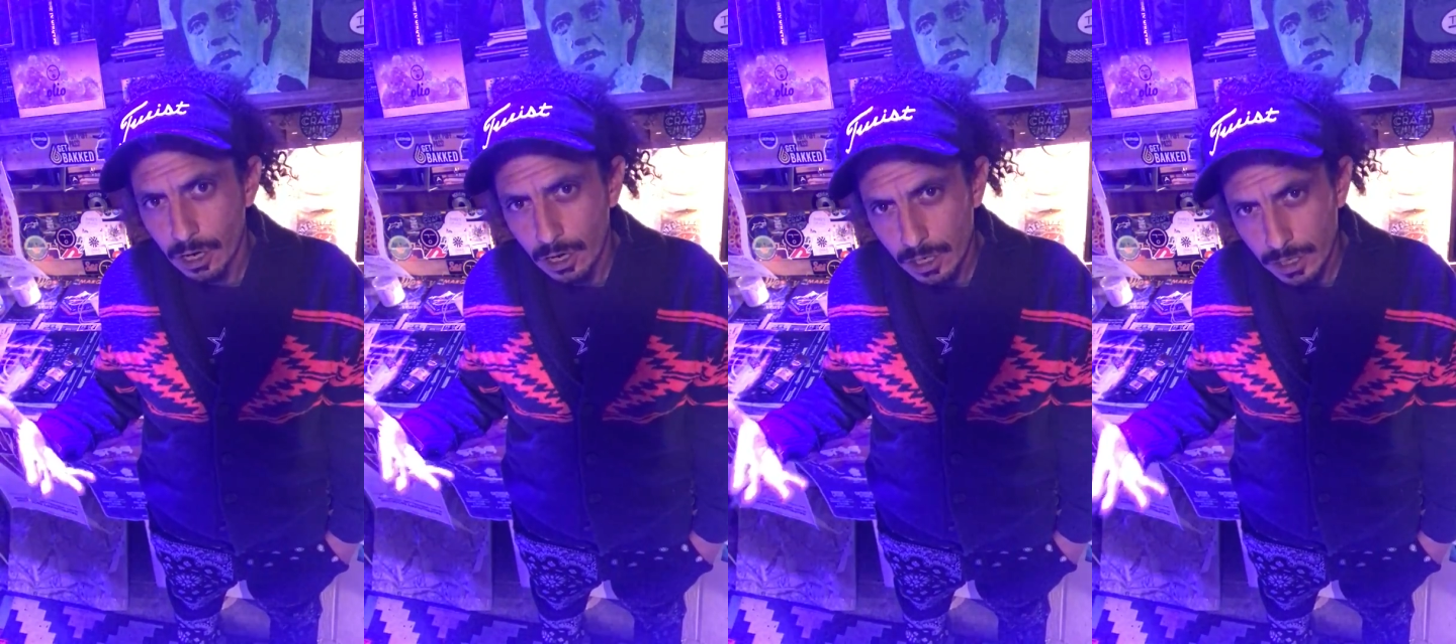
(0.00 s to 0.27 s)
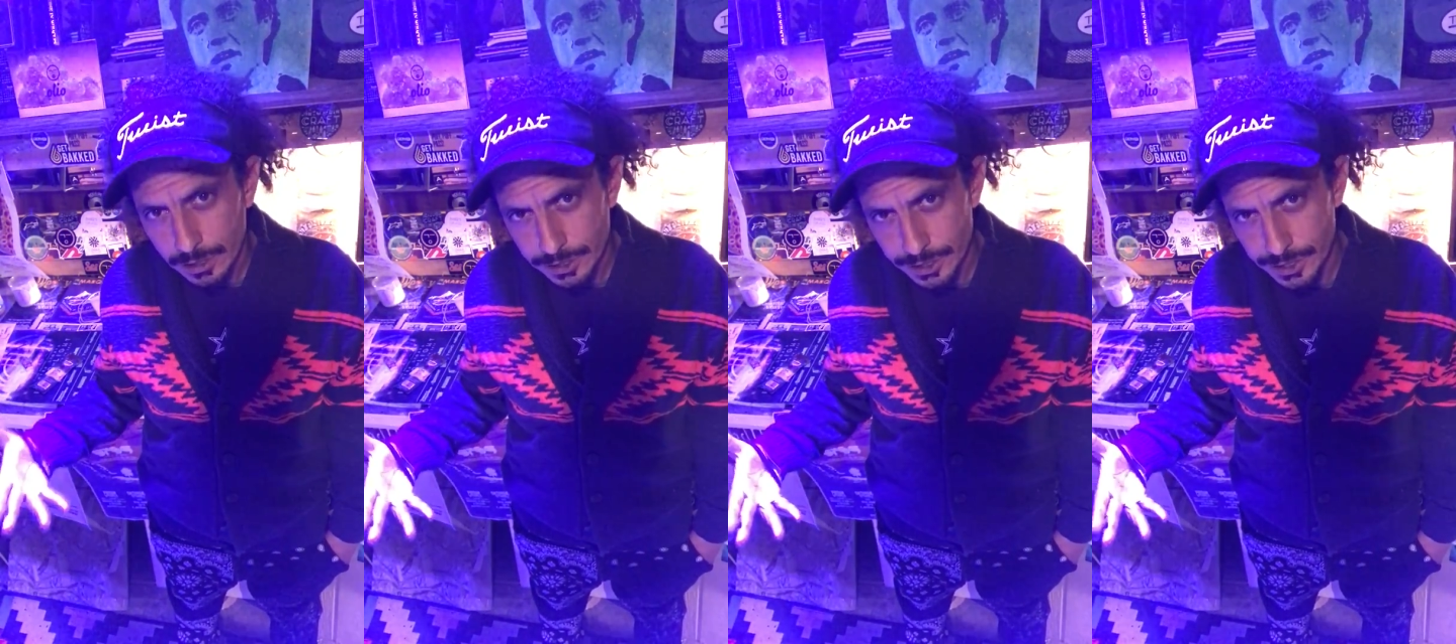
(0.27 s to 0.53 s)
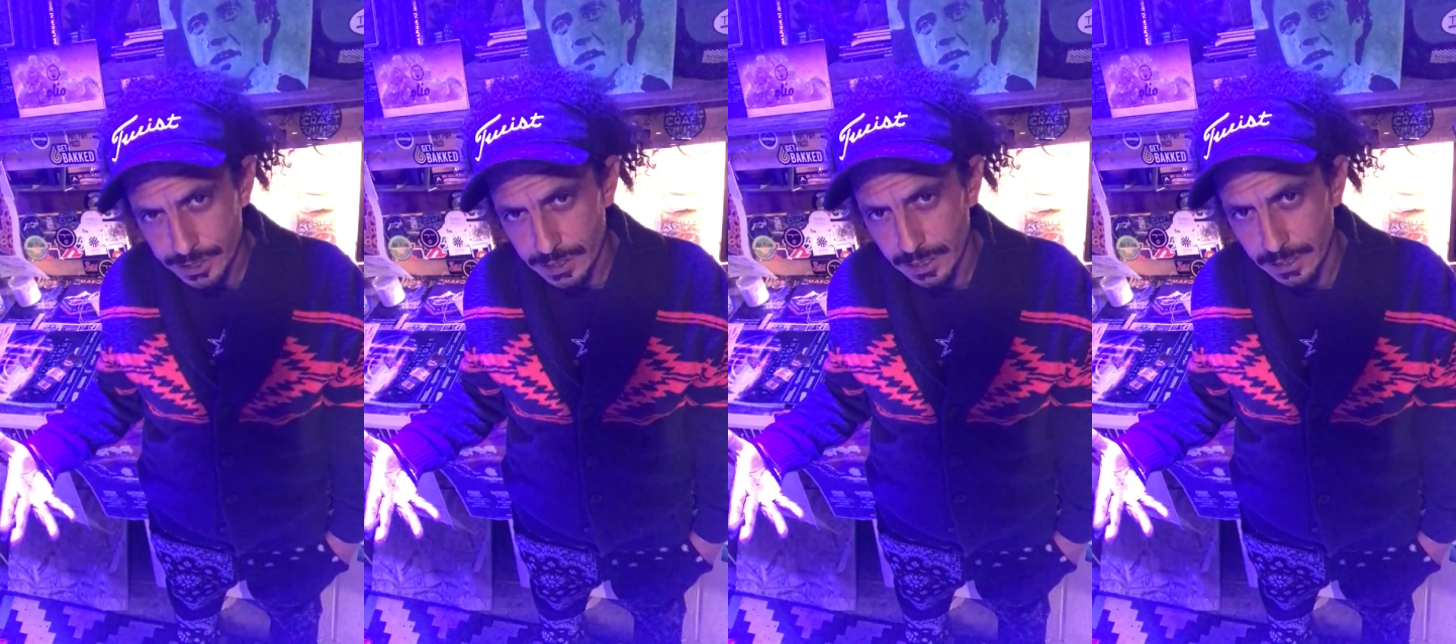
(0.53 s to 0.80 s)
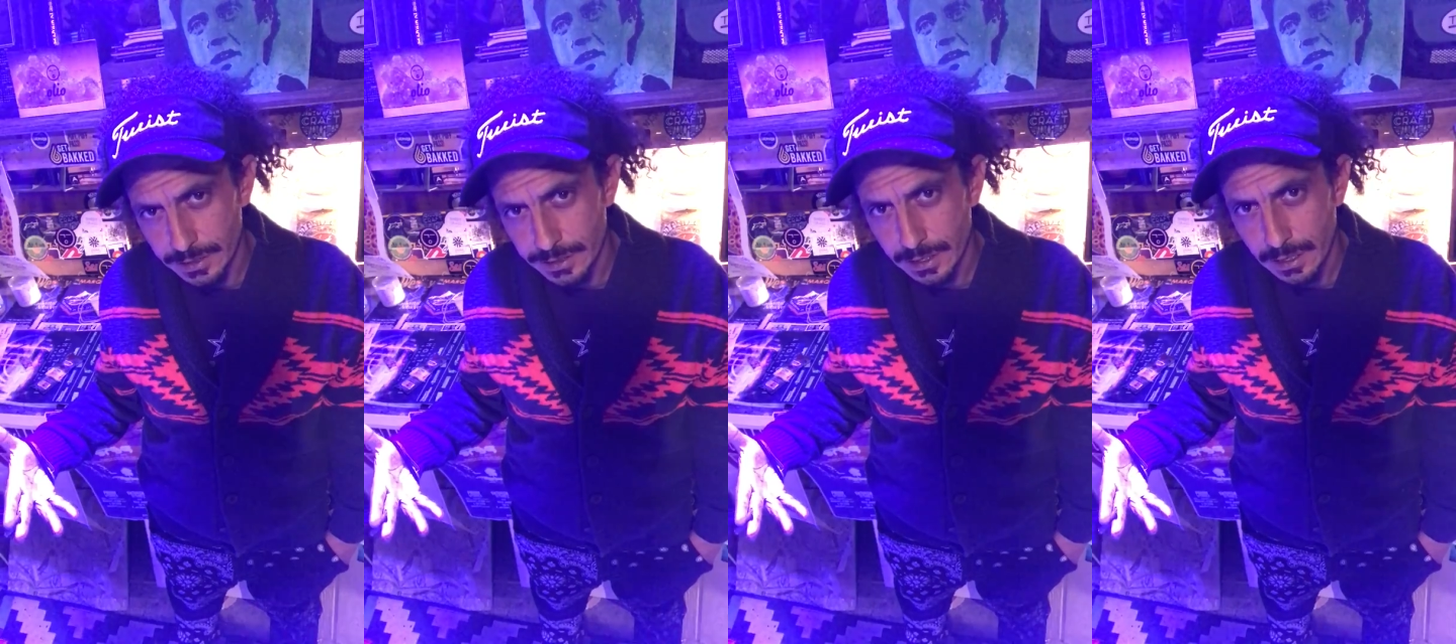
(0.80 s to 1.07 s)

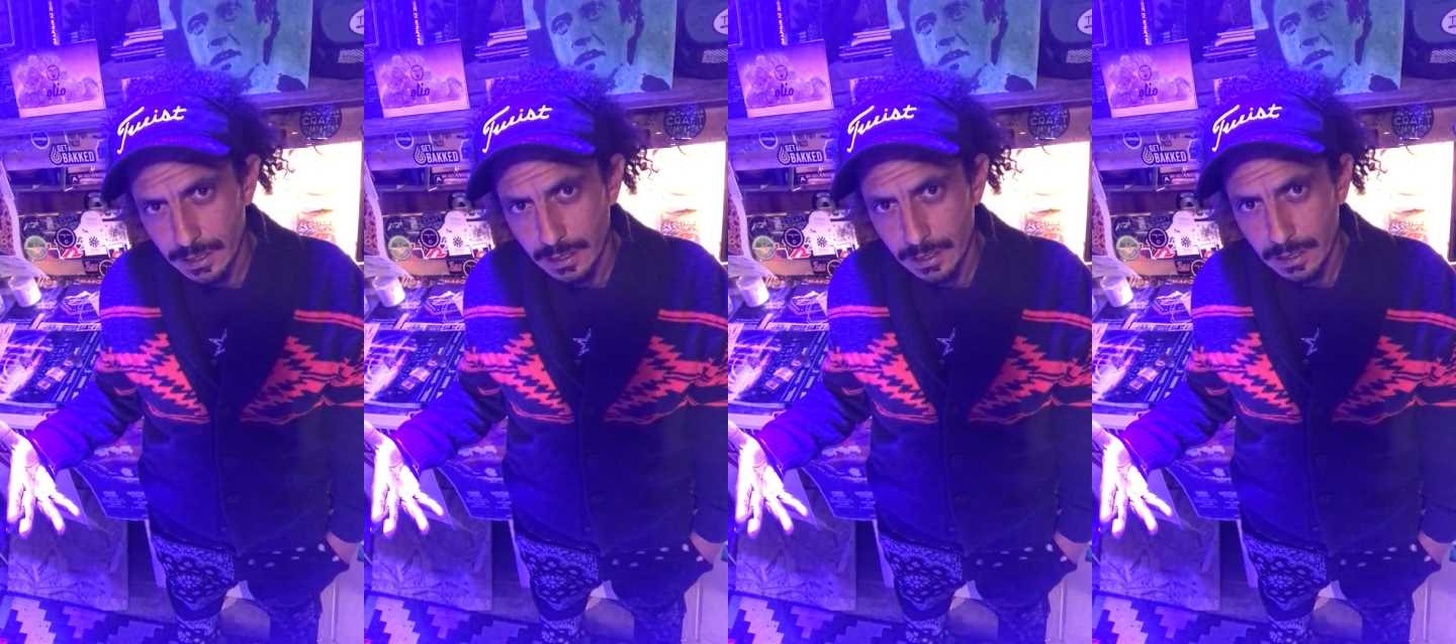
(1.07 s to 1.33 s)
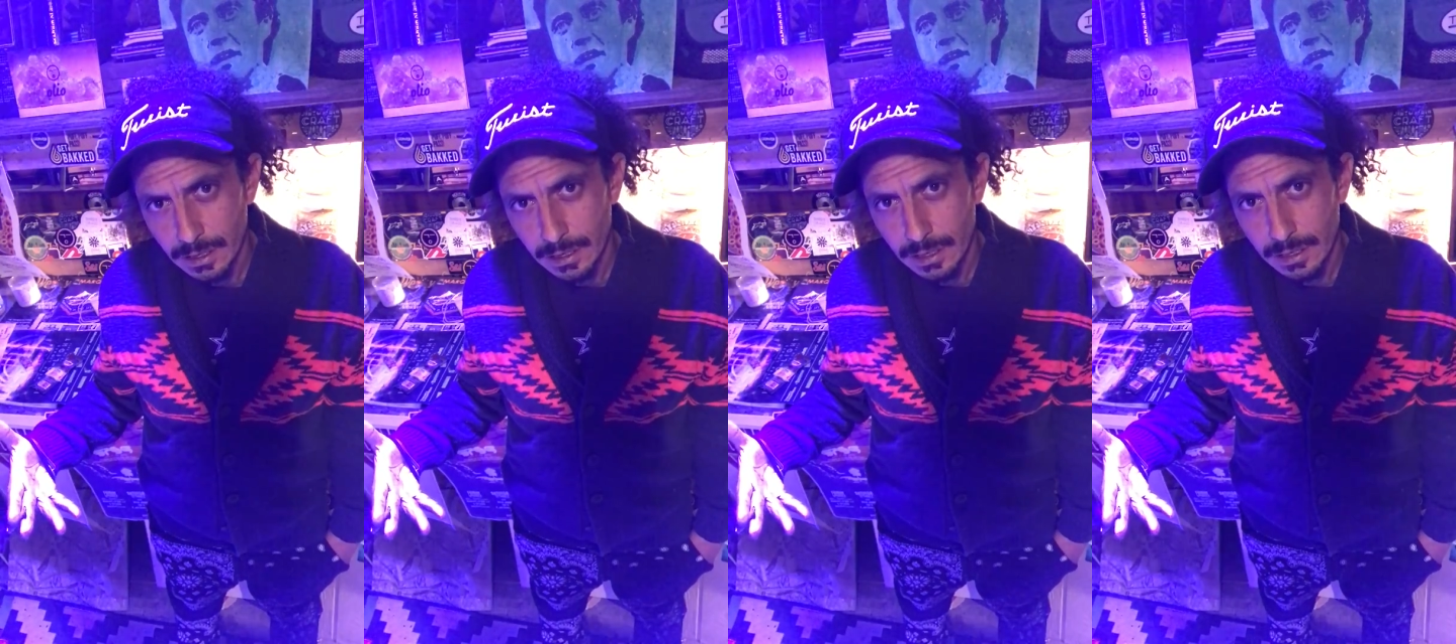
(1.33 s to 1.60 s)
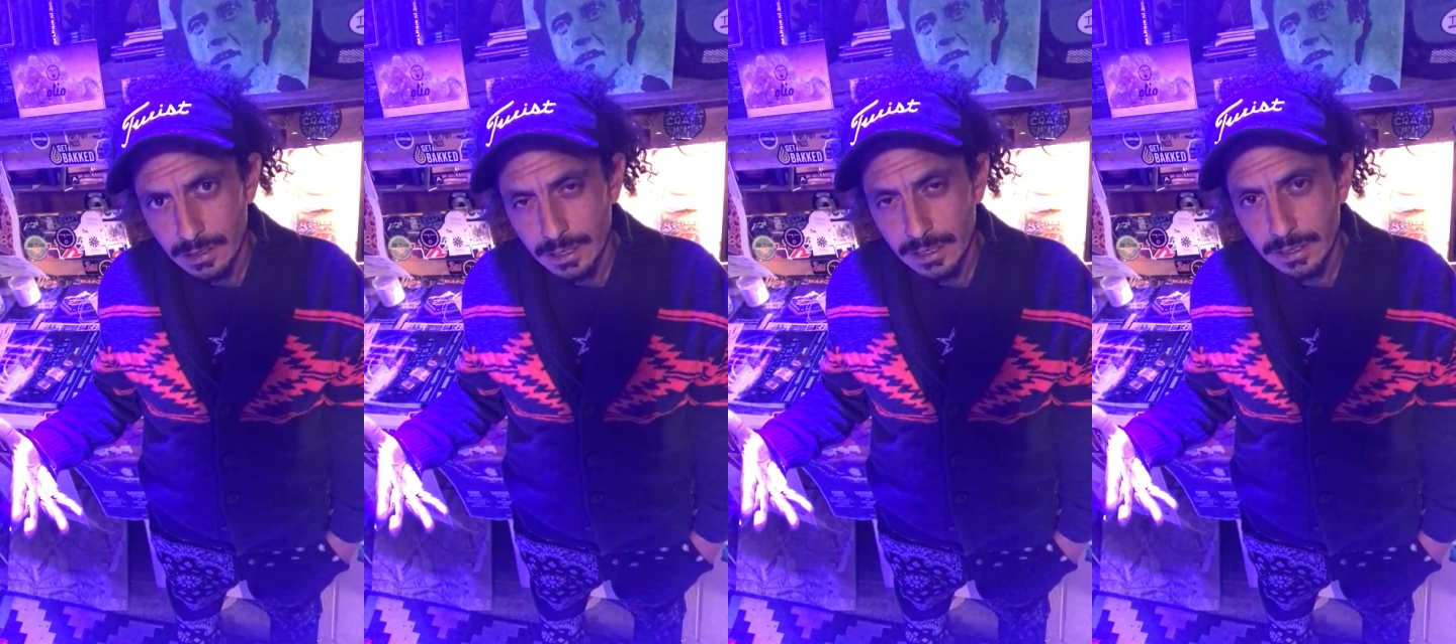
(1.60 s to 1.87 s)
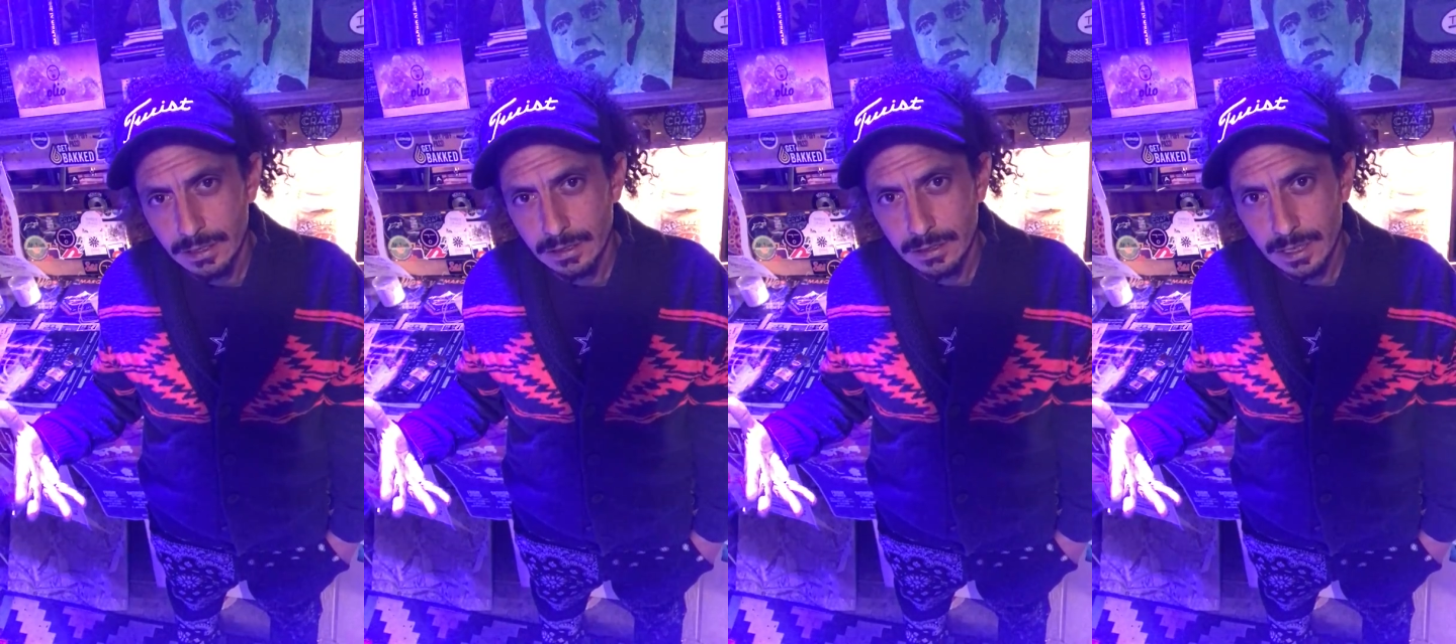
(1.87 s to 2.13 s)
consciousness
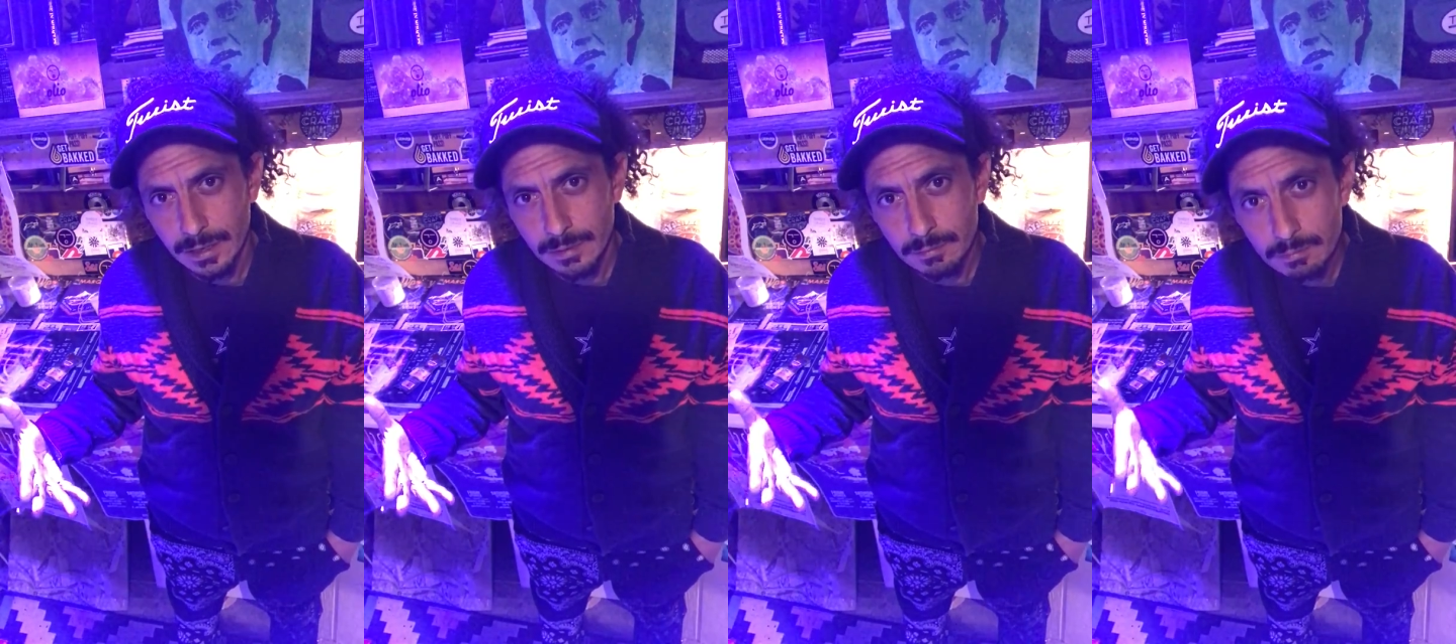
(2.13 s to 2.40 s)
that